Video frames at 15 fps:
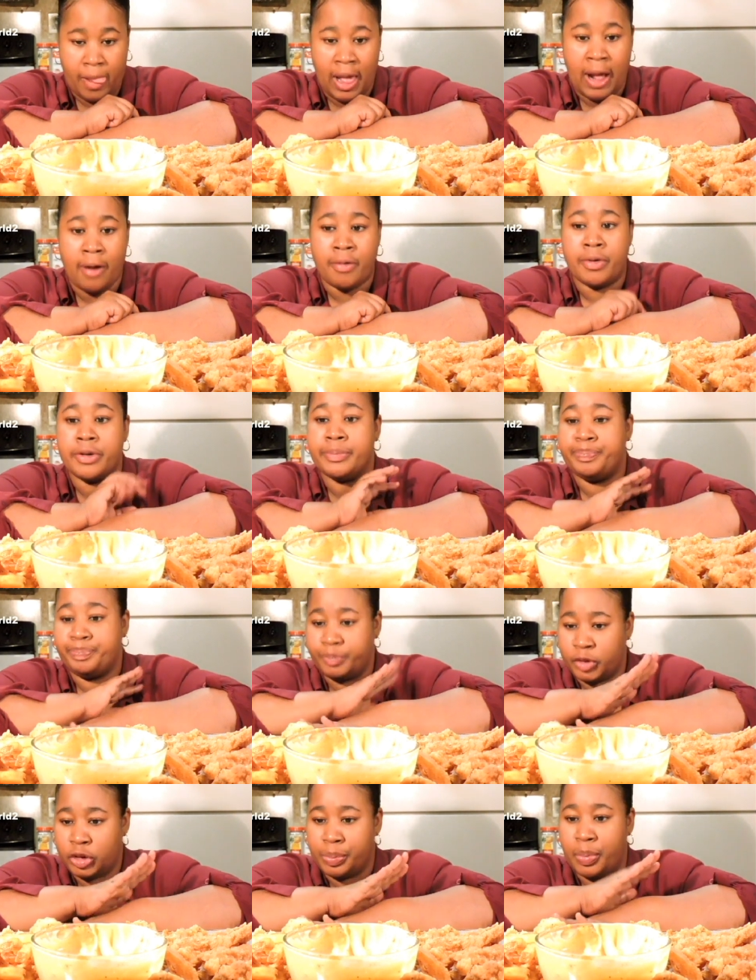our
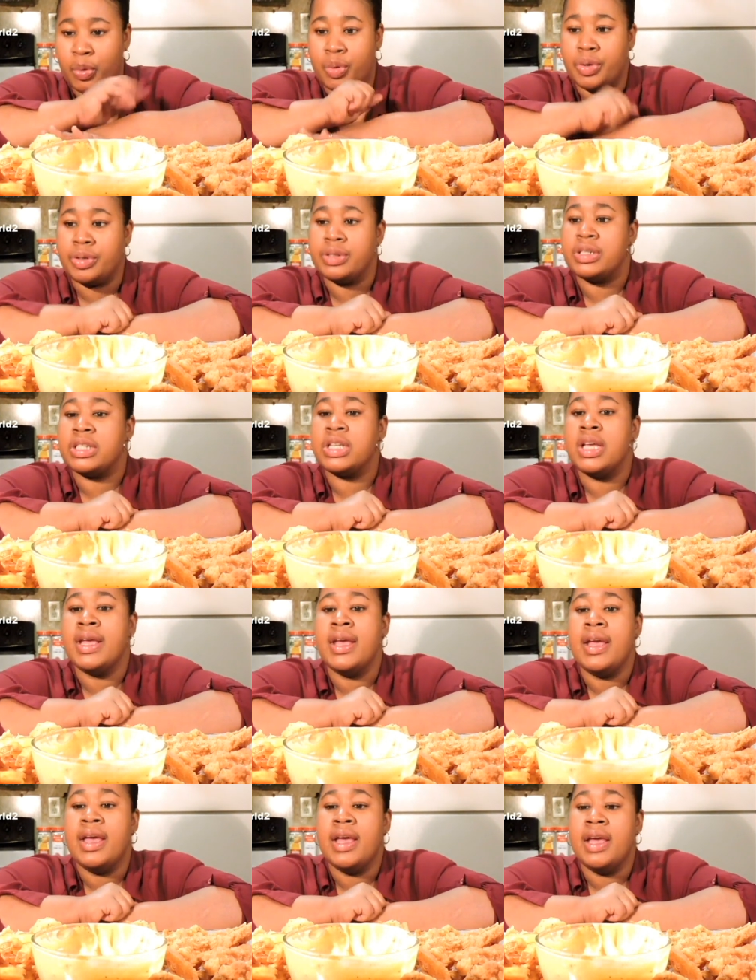supporters
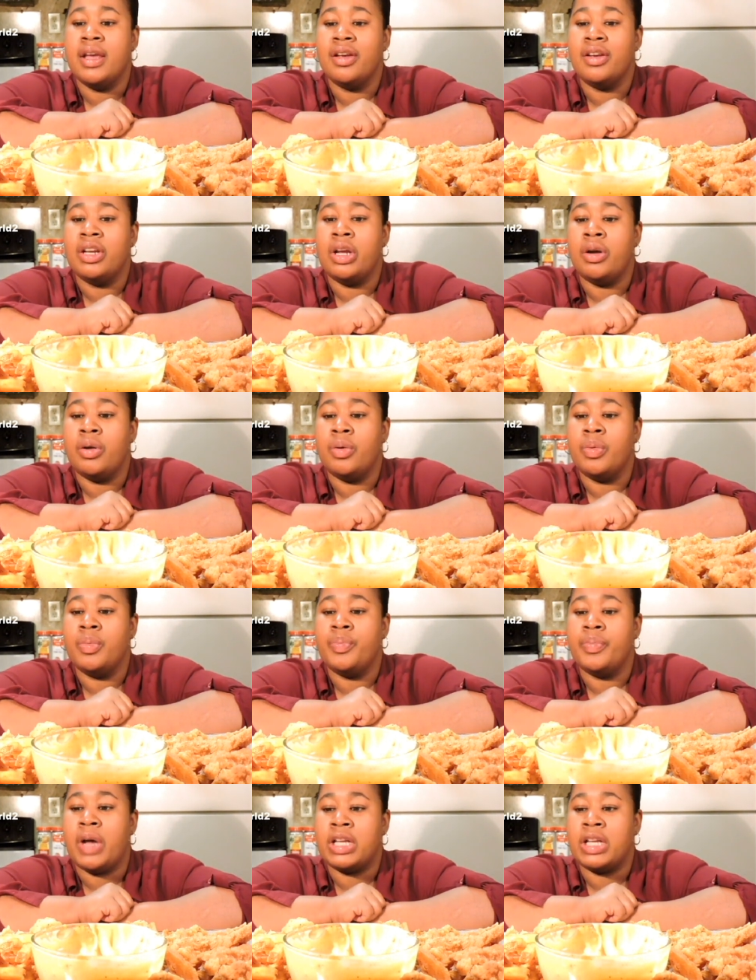you know,